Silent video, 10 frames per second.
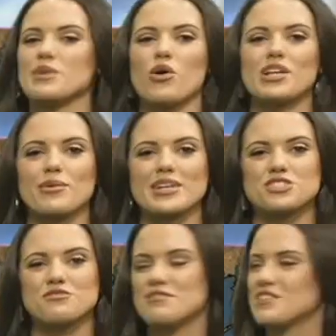we only
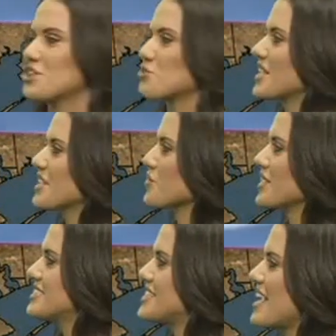reached 53
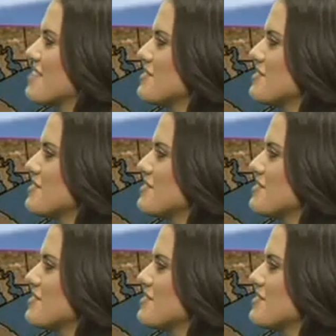degrees today,